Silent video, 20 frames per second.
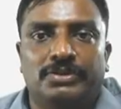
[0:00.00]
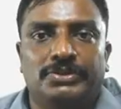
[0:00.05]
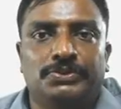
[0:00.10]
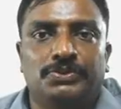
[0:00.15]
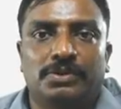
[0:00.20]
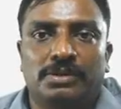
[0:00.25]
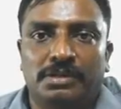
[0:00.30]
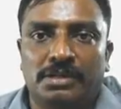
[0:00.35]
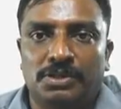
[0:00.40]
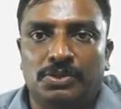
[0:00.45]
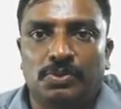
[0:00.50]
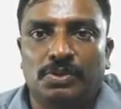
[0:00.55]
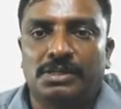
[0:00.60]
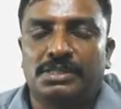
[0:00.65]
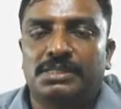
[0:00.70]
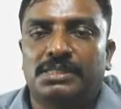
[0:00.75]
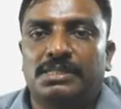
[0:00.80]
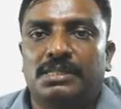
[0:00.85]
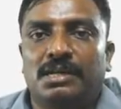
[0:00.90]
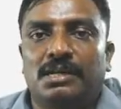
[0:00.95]
neural
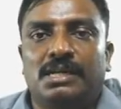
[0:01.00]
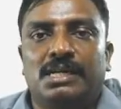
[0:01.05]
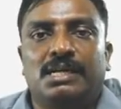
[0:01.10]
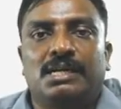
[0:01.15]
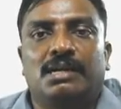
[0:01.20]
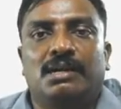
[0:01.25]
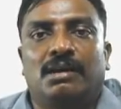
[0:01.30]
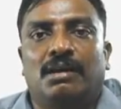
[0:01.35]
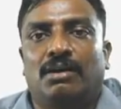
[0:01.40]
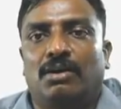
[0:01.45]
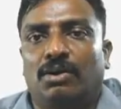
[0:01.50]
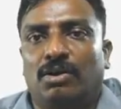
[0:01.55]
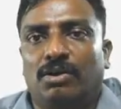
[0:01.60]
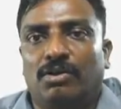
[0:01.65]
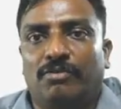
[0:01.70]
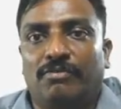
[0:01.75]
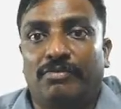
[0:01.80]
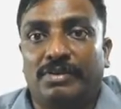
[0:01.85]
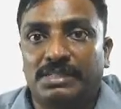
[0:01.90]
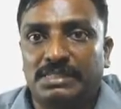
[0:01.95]
networks,
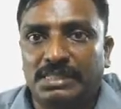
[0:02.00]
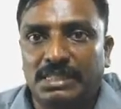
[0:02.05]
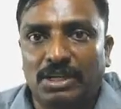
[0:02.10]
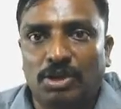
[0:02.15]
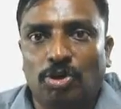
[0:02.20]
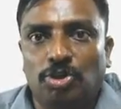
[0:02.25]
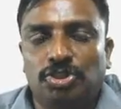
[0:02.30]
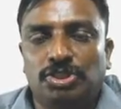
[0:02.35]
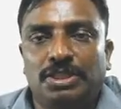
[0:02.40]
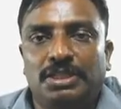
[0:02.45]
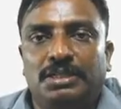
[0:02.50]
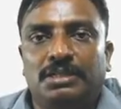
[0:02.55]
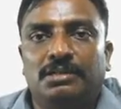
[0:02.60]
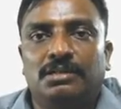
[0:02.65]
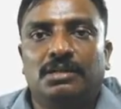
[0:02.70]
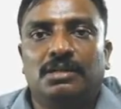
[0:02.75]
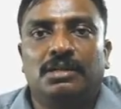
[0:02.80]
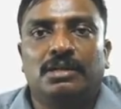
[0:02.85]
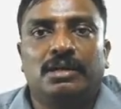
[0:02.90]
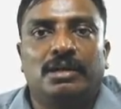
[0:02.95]
fuzzy logic,
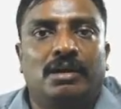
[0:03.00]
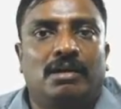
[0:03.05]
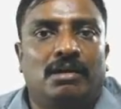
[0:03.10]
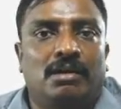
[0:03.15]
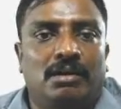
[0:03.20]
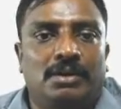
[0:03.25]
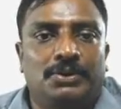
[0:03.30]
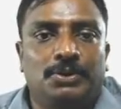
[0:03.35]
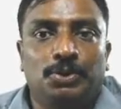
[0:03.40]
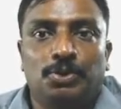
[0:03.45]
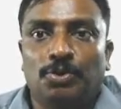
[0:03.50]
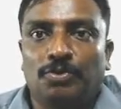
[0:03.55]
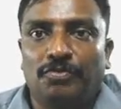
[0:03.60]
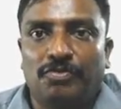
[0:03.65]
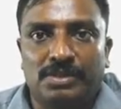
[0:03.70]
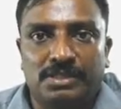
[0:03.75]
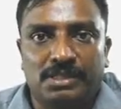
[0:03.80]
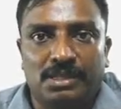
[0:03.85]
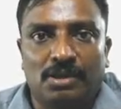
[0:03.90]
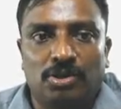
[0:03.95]

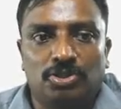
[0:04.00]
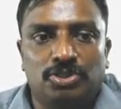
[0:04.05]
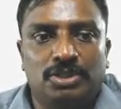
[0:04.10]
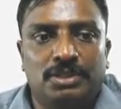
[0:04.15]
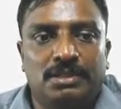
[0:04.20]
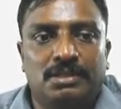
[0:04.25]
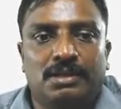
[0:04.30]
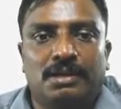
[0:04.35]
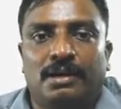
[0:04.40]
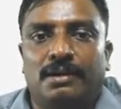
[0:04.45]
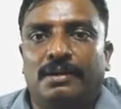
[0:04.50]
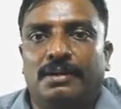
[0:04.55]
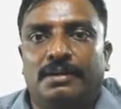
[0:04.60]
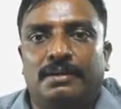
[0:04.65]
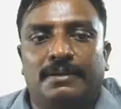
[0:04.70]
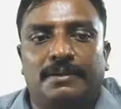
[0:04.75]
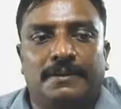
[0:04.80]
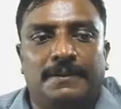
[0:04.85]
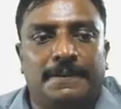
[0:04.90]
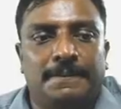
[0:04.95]
neurofuzzy logic,
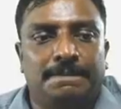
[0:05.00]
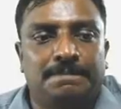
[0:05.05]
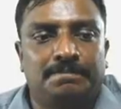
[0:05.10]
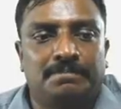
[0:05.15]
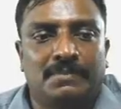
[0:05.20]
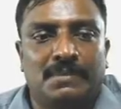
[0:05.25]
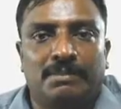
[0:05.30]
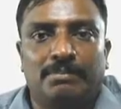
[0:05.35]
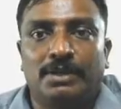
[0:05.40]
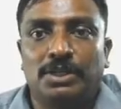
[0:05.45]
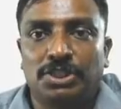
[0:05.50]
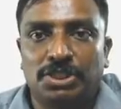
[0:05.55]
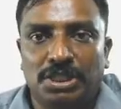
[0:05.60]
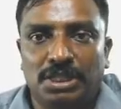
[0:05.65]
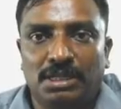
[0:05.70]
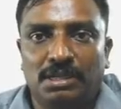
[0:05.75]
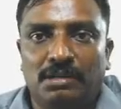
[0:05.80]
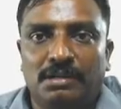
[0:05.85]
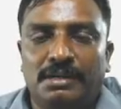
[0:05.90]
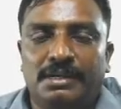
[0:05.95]
and
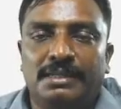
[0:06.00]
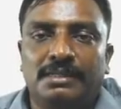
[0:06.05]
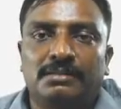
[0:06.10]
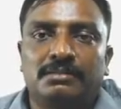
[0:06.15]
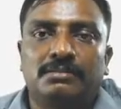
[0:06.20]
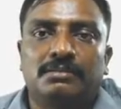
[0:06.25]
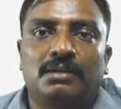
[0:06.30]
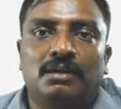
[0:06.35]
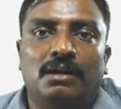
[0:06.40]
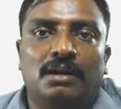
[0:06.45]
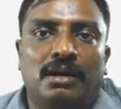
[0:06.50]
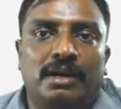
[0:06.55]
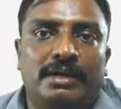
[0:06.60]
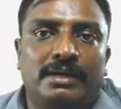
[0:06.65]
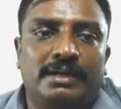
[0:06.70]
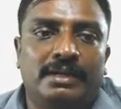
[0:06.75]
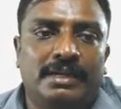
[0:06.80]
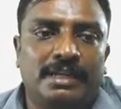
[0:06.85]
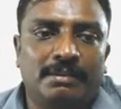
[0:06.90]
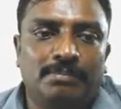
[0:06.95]
machine learning,
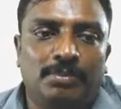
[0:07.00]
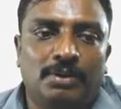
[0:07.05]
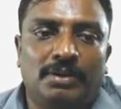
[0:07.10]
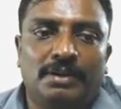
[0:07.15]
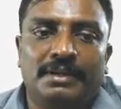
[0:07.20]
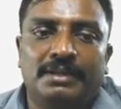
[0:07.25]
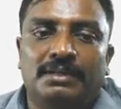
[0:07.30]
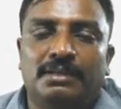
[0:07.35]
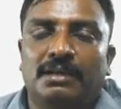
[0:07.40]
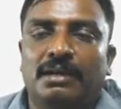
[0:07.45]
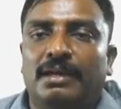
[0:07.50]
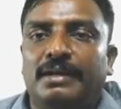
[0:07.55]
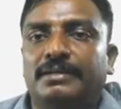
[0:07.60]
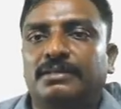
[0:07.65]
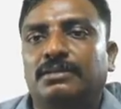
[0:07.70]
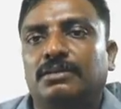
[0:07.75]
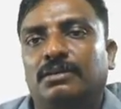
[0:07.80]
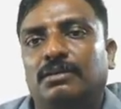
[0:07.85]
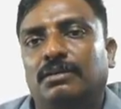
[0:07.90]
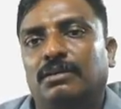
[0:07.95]
deep learning, like
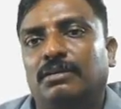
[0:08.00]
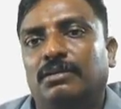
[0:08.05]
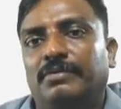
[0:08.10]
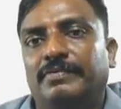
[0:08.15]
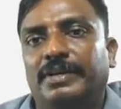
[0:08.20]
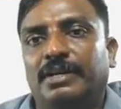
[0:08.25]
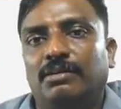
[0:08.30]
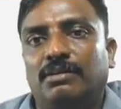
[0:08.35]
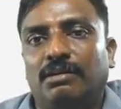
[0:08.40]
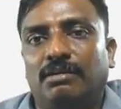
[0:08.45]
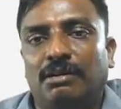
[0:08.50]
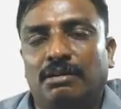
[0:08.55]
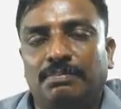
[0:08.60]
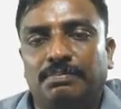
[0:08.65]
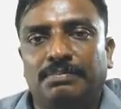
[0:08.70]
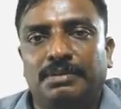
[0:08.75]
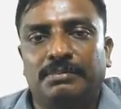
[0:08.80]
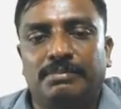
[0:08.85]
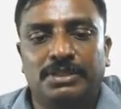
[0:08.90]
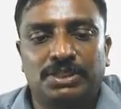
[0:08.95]
we have covered
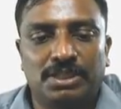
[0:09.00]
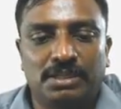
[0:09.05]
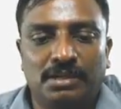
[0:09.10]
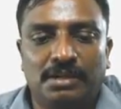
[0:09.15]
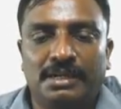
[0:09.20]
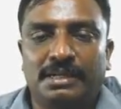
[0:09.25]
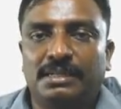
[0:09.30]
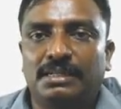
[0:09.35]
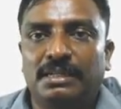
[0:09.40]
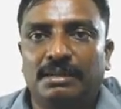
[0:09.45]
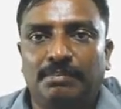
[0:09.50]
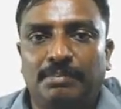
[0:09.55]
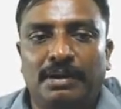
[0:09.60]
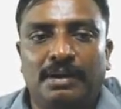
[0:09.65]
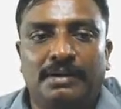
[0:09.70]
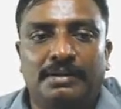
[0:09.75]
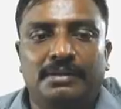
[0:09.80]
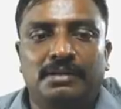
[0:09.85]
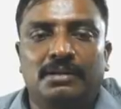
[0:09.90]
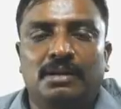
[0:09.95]
up machine learning, deep
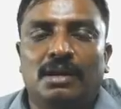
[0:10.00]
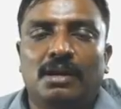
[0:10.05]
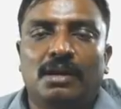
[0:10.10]
learning,